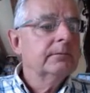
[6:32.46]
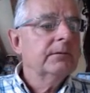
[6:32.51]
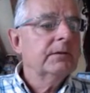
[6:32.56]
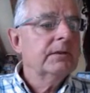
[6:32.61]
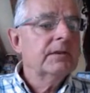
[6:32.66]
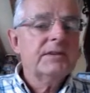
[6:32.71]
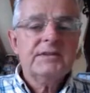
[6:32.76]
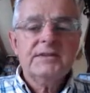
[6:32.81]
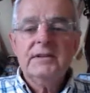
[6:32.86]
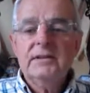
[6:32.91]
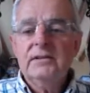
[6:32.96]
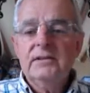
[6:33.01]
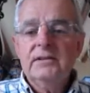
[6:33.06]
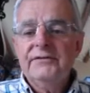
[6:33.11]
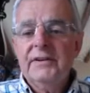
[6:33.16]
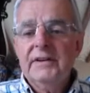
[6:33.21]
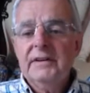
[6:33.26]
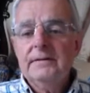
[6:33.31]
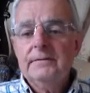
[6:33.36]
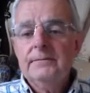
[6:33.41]

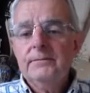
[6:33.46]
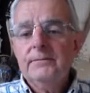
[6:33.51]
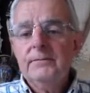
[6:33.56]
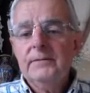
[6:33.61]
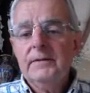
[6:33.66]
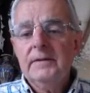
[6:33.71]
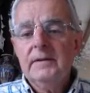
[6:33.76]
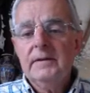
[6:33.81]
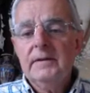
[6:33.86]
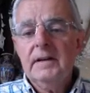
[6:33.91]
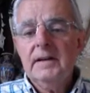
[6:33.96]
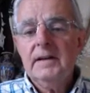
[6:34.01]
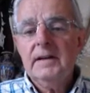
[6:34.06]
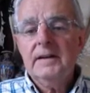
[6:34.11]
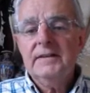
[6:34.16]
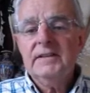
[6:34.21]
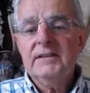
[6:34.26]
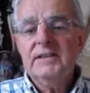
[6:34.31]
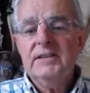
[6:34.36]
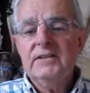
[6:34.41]
Silver.
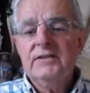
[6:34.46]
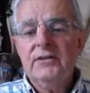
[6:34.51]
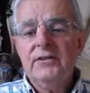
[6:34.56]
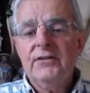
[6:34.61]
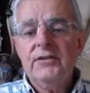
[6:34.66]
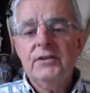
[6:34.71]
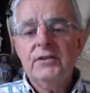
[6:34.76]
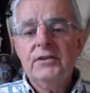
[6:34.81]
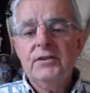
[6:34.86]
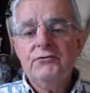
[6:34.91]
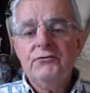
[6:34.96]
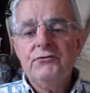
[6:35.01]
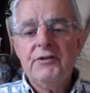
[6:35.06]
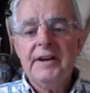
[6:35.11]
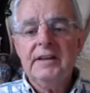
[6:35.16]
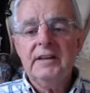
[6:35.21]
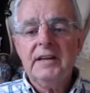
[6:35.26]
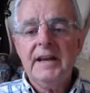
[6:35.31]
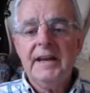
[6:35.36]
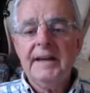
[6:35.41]
This is the third red
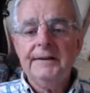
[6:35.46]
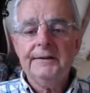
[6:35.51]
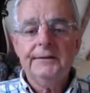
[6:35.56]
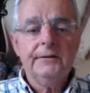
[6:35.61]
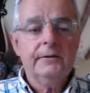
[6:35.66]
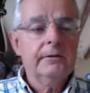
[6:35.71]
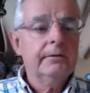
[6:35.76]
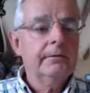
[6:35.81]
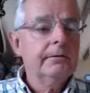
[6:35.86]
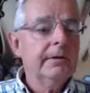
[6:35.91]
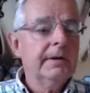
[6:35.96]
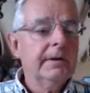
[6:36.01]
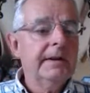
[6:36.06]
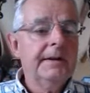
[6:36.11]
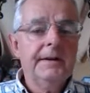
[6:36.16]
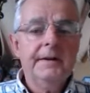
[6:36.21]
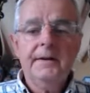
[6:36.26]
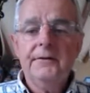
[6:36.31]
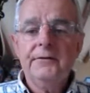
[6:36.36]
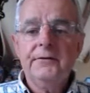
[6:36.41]
candle.
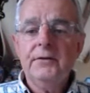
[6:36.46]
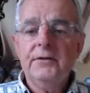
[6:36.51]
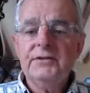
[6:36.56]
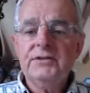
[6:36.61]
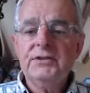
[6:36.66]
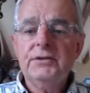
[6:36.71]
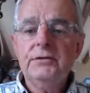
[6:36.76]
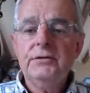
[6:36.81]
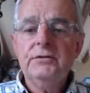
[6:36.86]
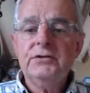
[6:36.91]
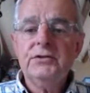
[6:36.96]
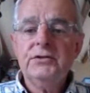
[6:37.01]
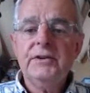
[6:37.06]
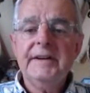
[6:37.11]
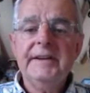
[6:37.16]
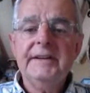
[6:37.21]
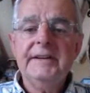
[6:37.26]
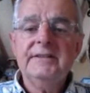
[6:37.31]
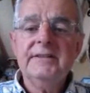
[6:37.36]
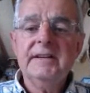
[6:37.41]
I've got 2
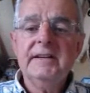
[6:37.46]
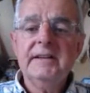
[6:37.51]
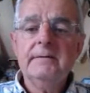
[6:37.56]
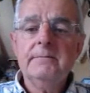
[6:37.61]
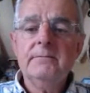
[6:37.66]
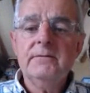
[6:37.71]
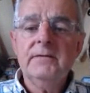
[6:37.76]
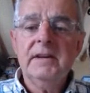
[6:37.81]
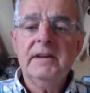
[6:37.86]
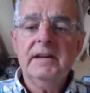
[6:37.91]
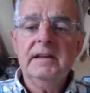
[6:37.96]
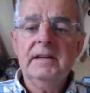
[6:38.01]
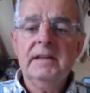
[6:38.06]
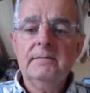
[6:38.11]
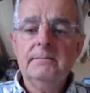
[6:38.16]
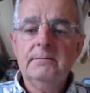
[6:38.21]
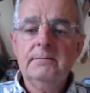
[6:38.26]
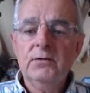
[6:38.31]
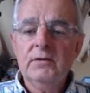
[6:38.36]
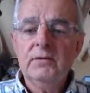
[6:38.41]
trades in here,
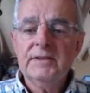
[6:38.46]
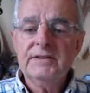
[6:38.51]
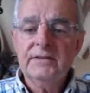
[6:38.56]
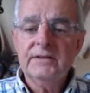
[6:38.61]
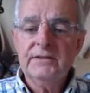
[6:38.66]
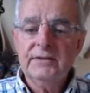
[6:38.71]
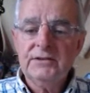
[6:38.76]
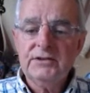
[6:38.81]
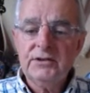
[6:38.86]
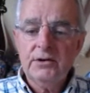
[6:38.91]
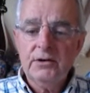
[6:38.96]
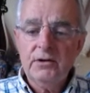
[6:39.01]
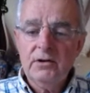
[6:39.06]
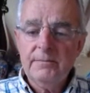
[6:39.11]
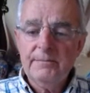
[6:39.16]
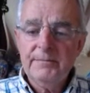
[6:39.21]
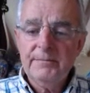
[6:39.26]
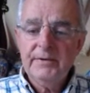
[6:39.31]
more or less at the top.